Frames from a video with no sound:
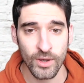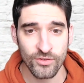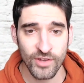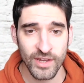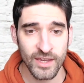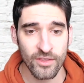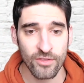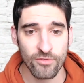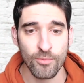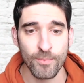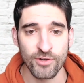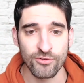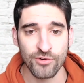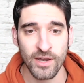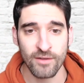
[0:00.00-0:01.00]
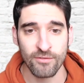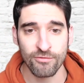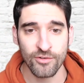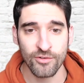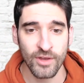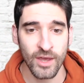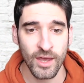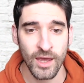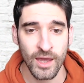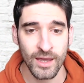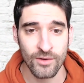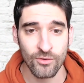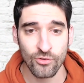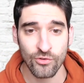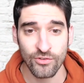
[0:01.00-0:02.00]
take you through my draft,
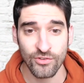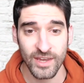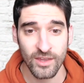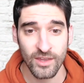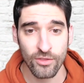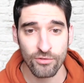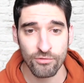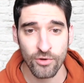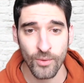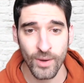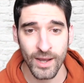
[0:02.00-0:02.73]
and also take you through